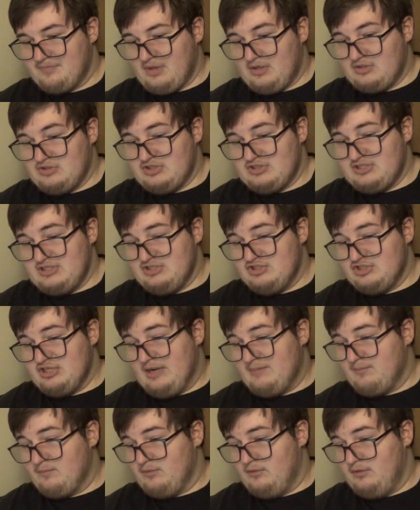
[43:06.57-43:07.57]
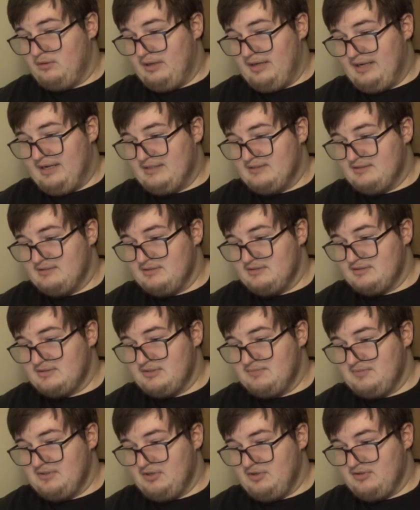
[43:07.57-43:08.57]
just in general. And to be